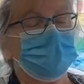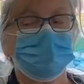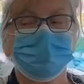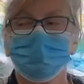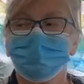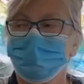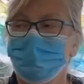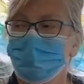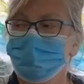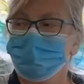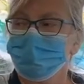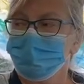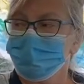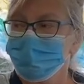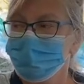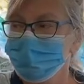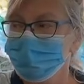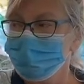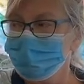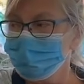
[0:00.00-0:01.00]
So I've
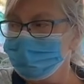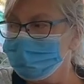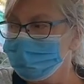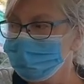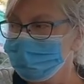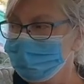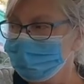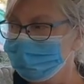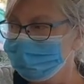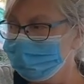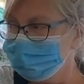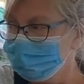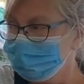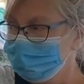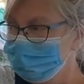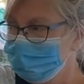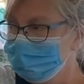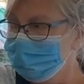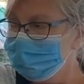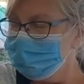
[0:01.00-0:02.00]
learned through this
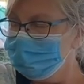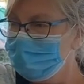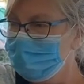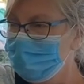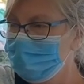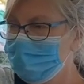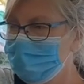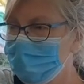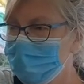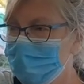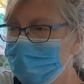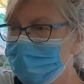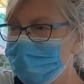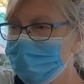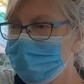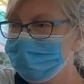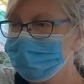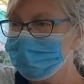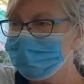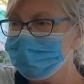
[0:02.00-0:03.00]
journey
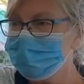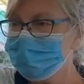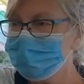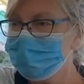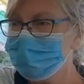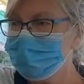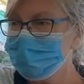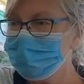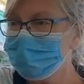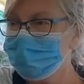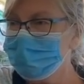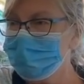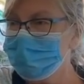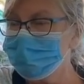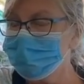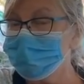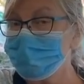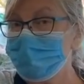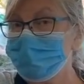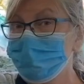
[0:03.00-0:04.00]
that
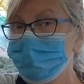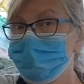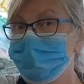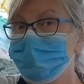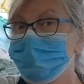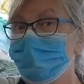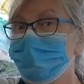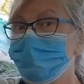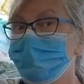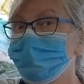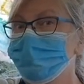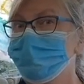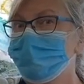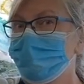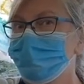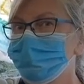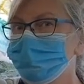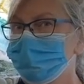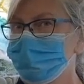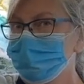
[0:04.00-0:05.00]
in trying to think of the things that
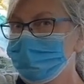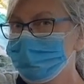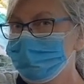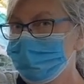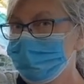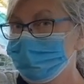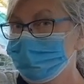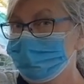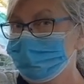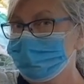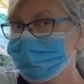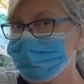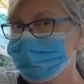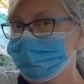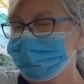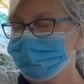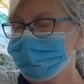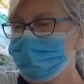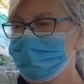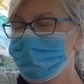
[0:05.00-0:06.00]
I was going to miss,
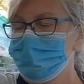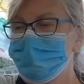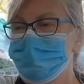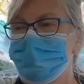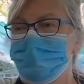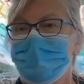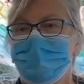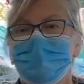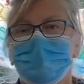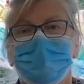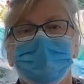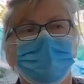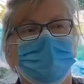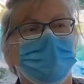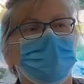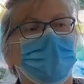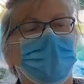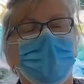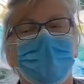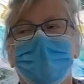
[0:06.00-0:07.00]

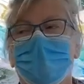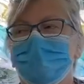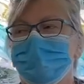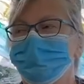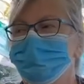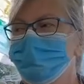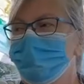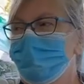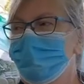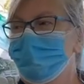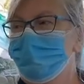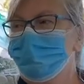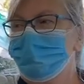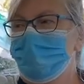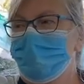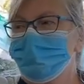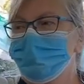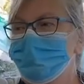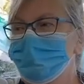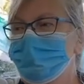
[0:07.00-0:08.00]
I love
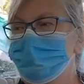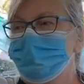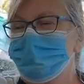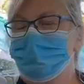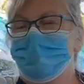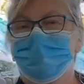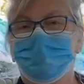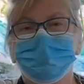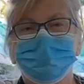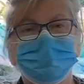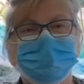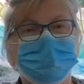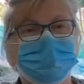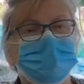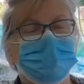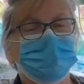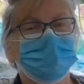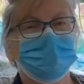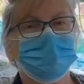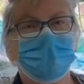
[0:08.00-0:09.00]
everybody coming
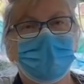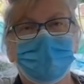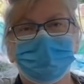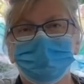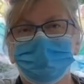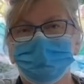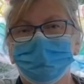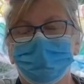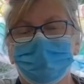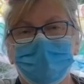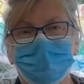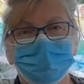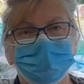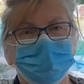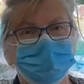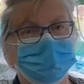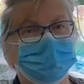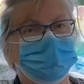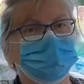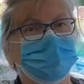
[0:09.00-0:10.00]
in here, having
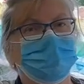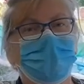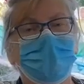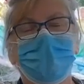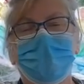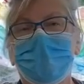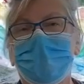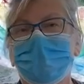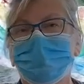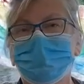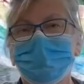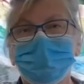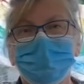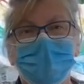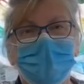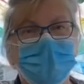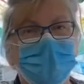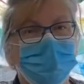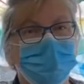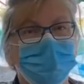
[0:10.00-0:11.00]
breakfast, hanging
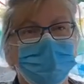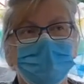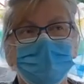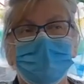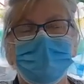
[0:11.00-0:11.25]
out.